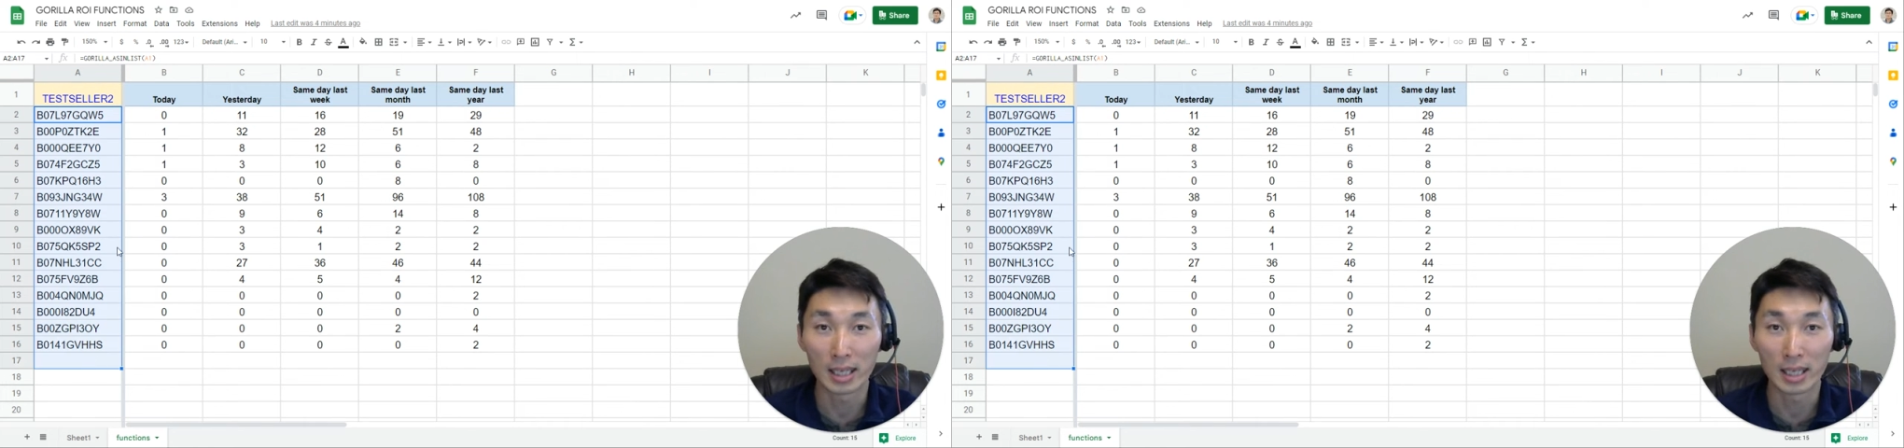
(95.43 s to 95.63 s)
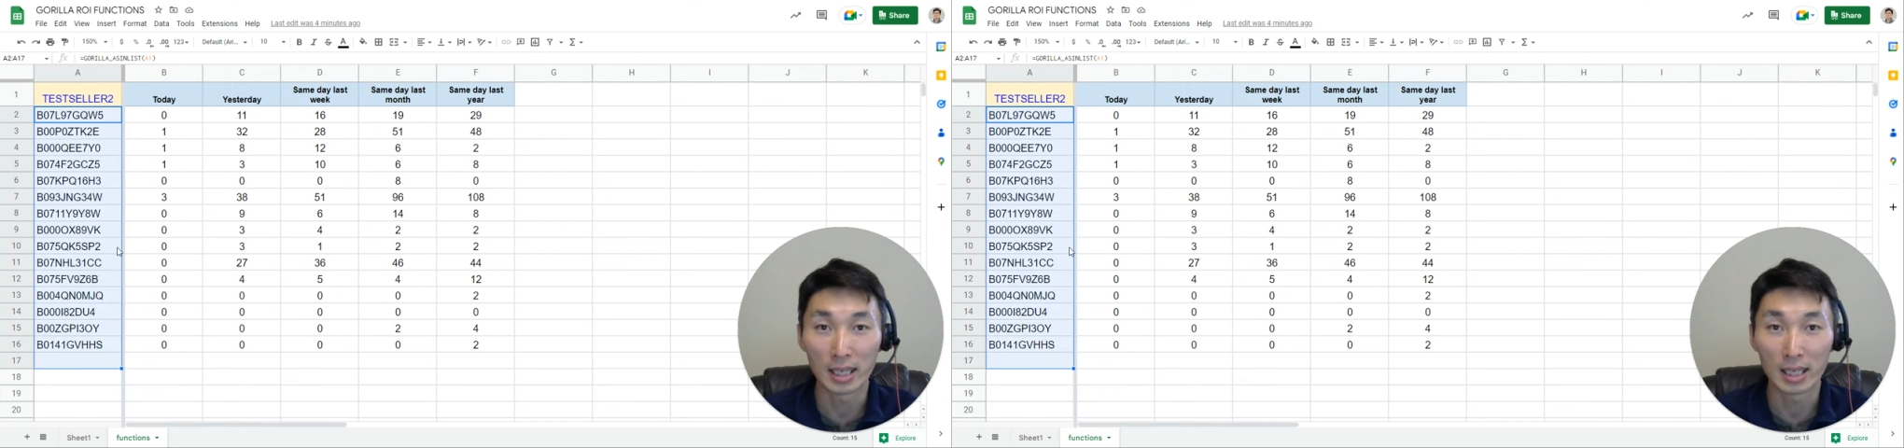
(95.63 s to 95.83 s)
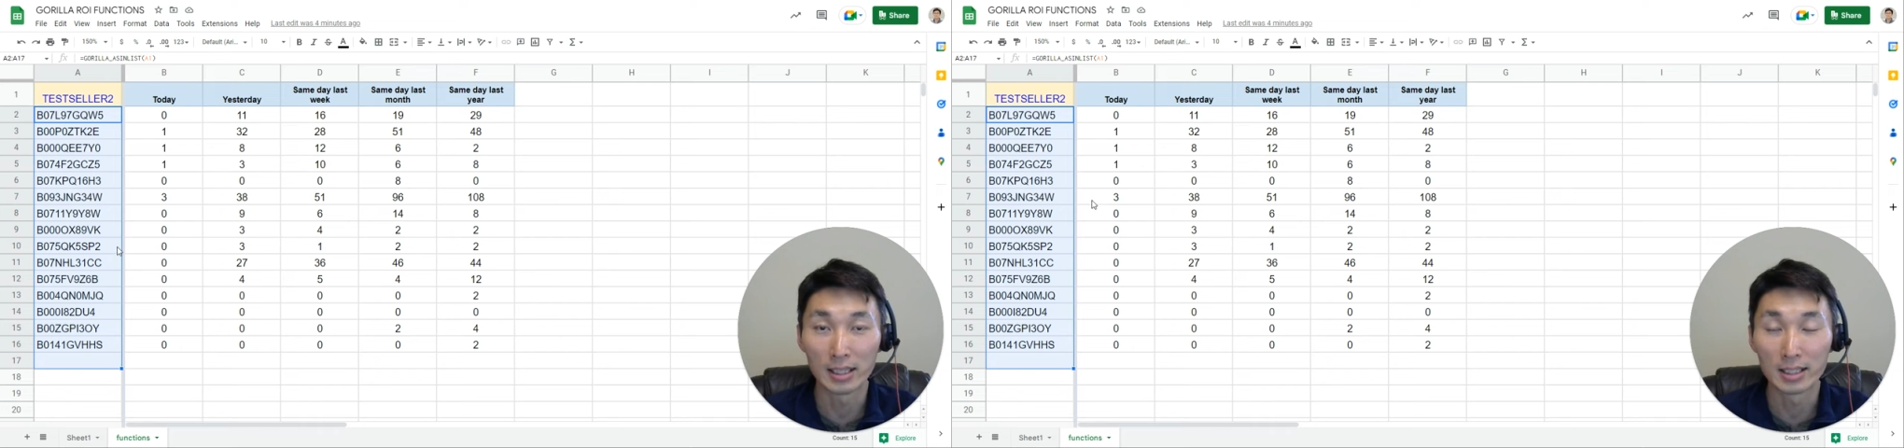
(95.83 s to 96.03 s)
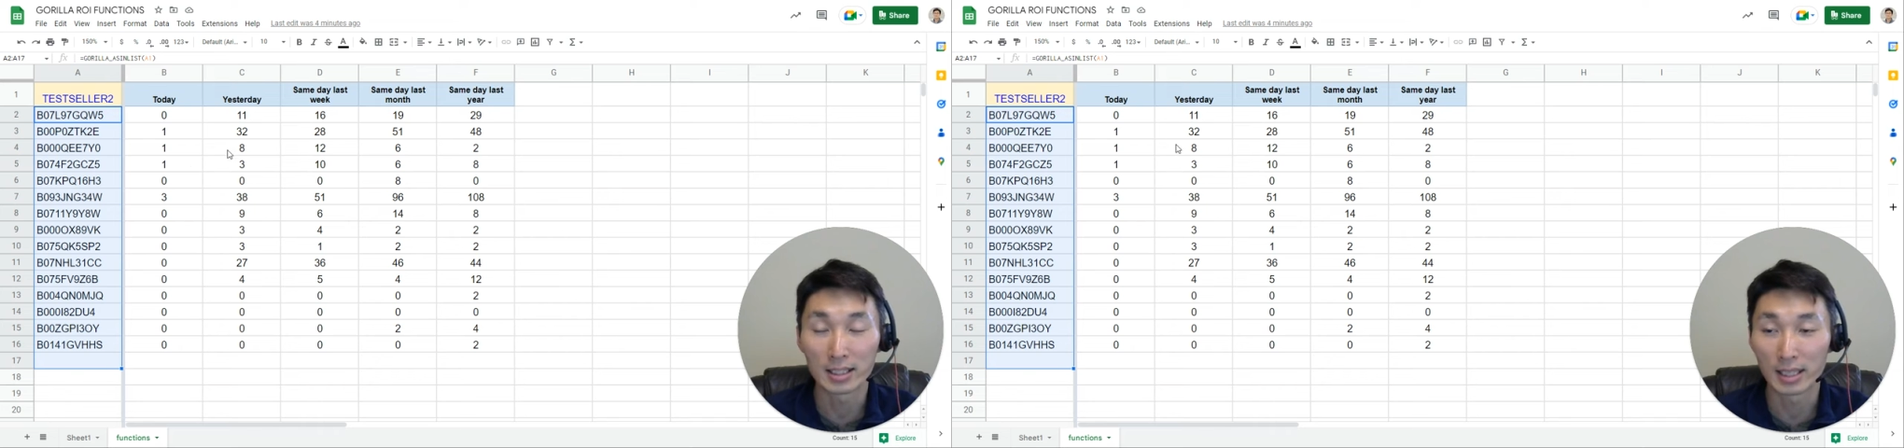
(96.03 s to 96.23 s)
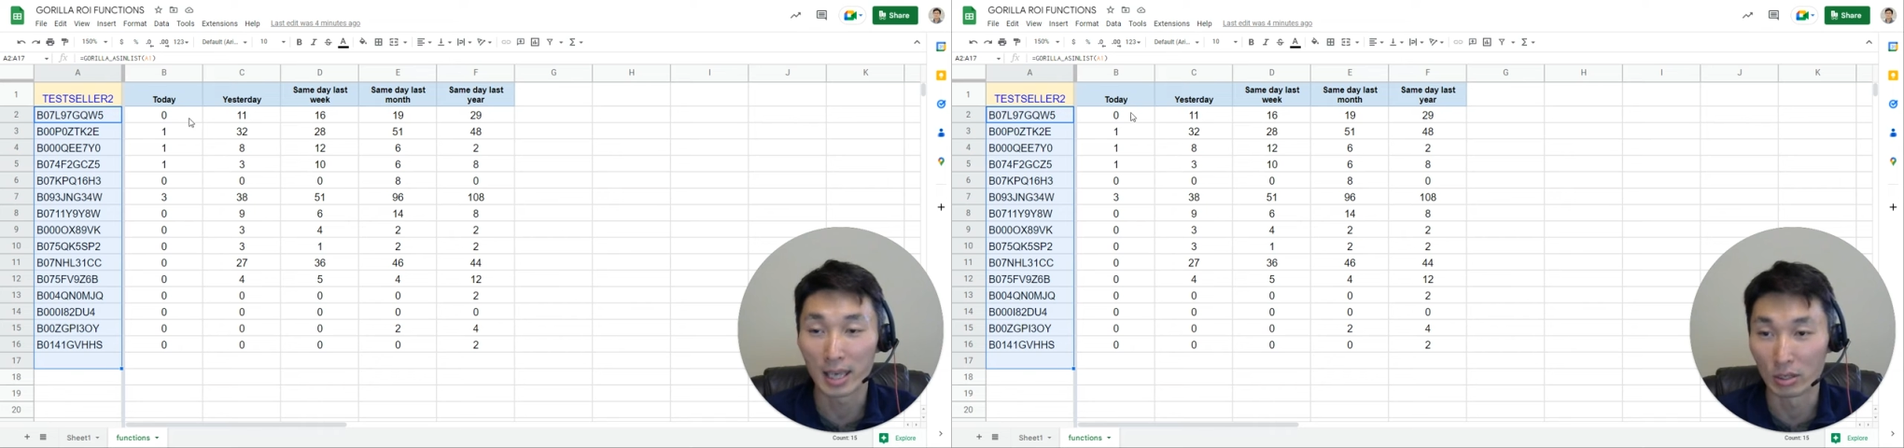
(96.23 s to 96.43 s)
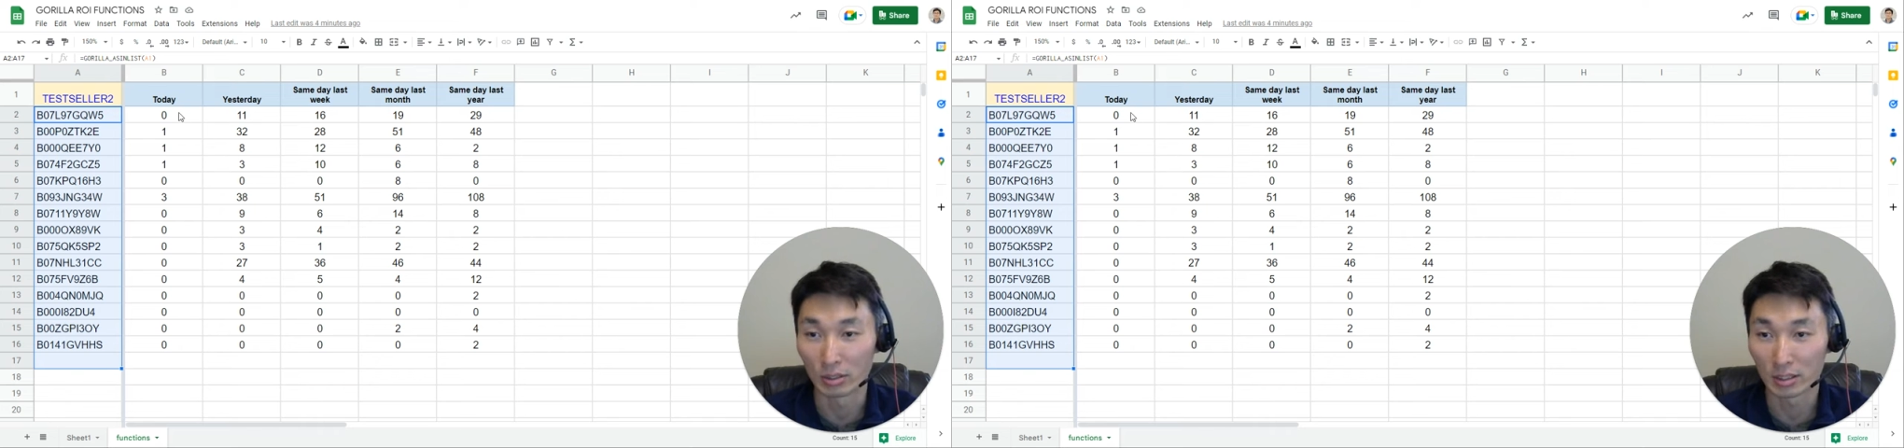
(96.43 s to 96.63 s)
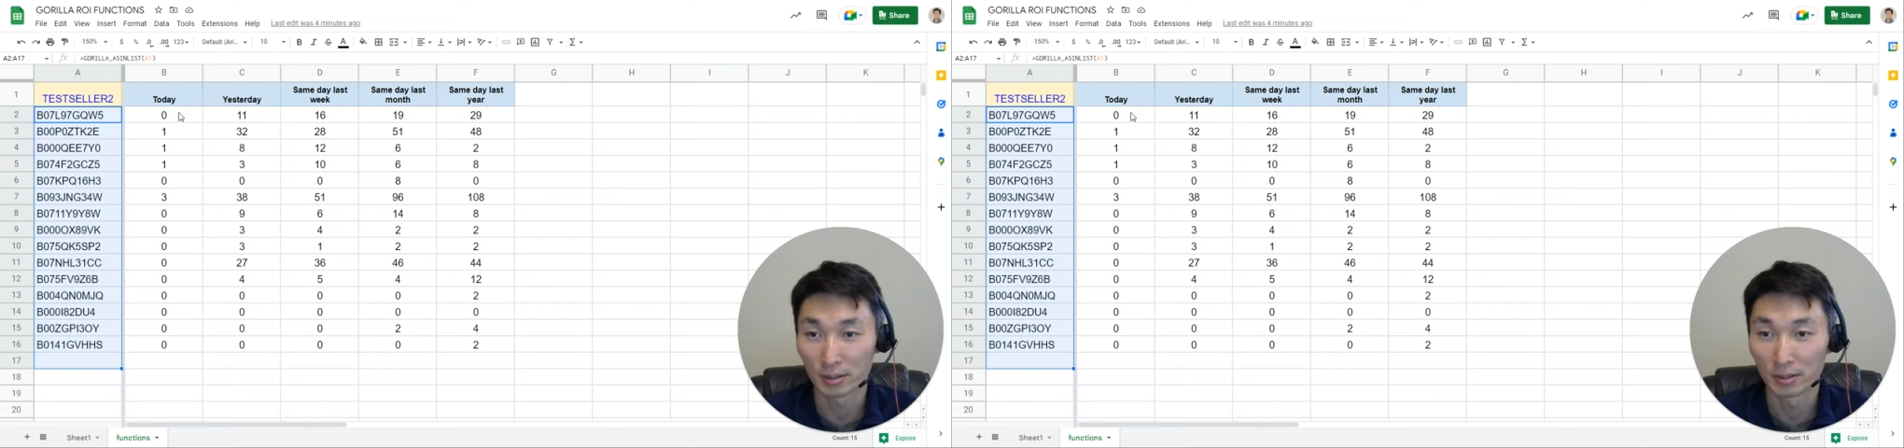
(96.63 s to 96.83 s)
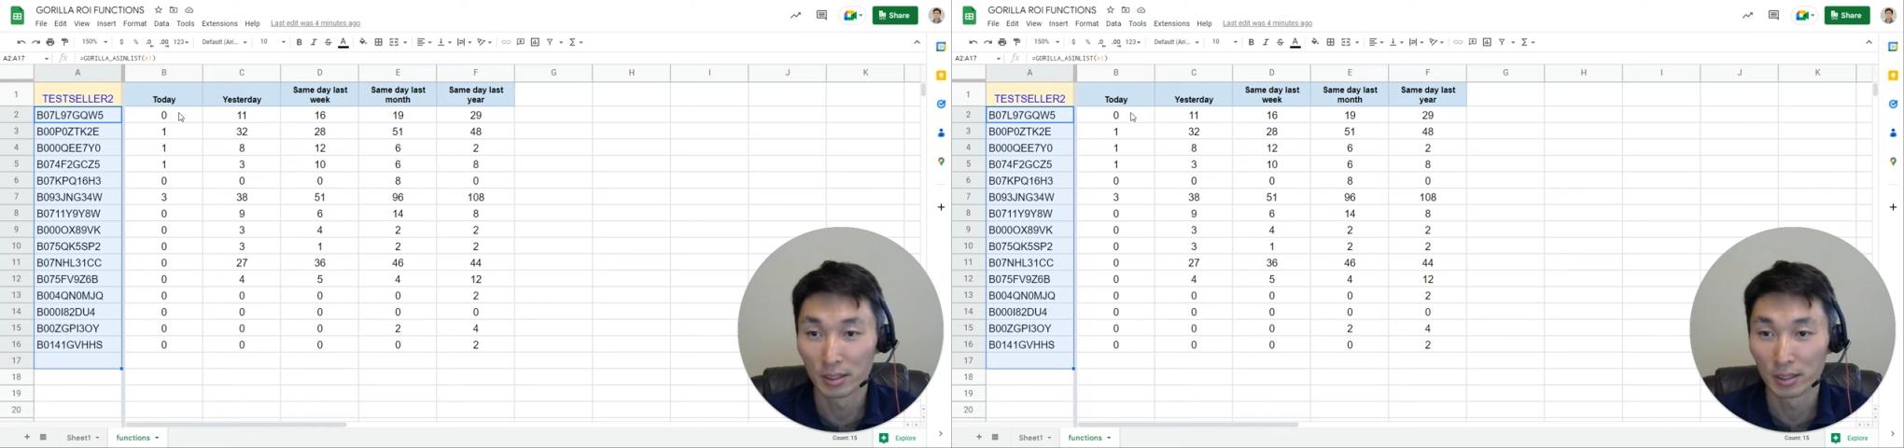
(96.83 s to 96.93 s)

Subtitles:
inside this account.